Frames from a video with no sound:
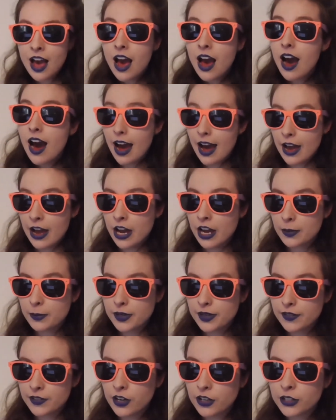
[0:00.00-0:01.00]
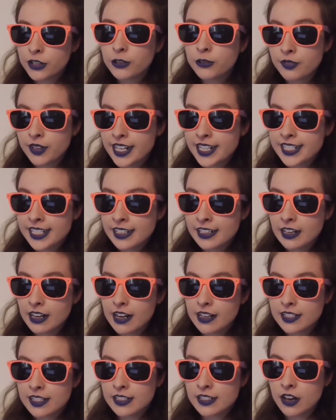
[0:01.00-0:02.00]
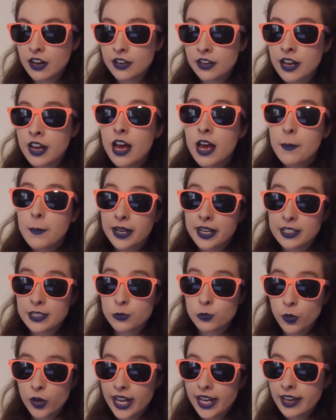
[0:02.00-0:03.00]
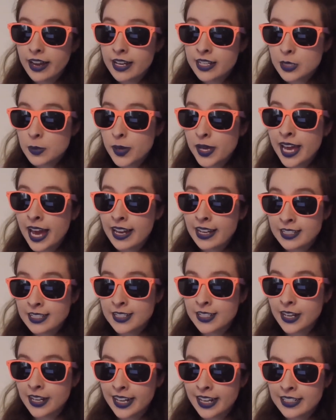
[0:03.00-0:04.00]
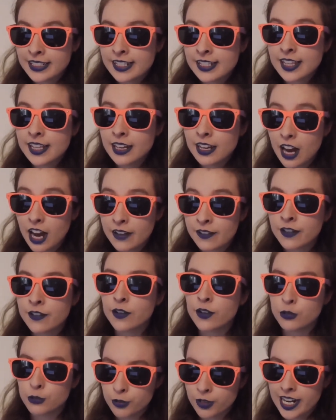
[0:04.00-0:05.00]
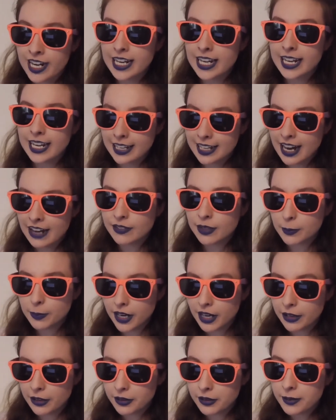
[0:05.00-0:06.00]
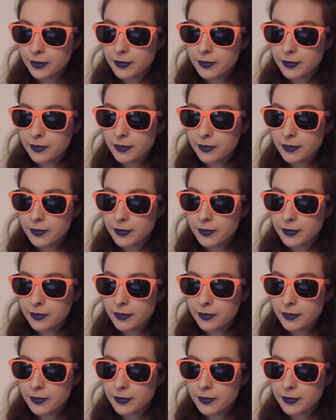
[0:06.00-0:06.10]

I hope you've got your reading glasses on because we're going to be getting stuck into the life of a really clever bloke.